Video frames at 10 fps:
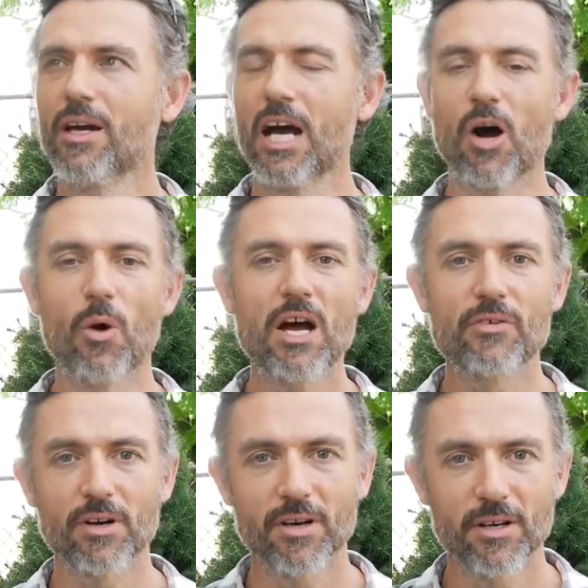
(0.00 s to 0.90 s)

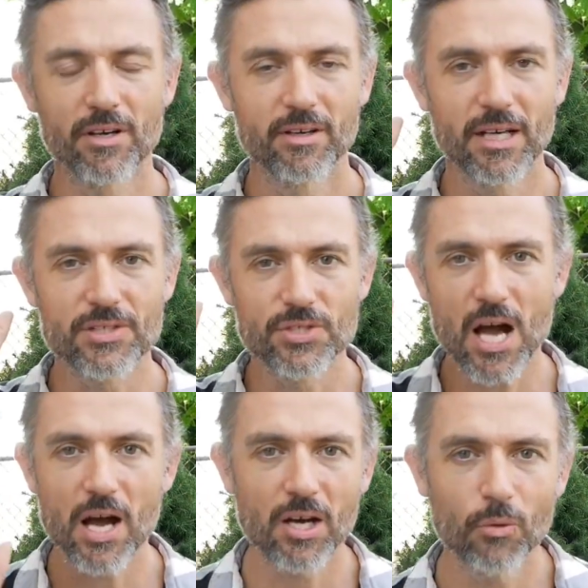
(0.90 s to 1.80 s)
However, it's
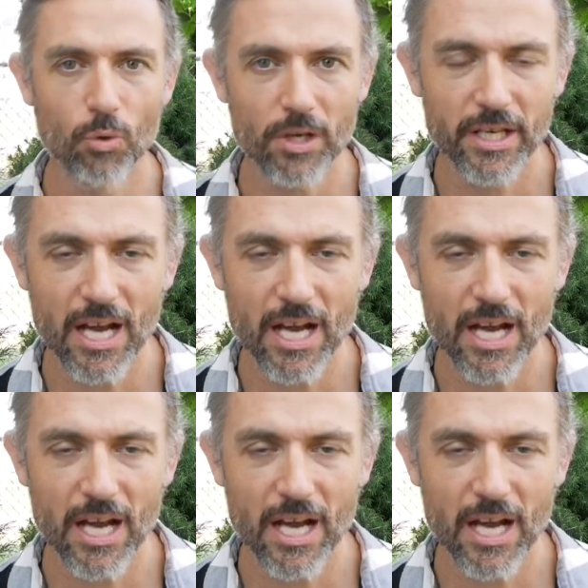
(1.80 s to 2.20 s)
not working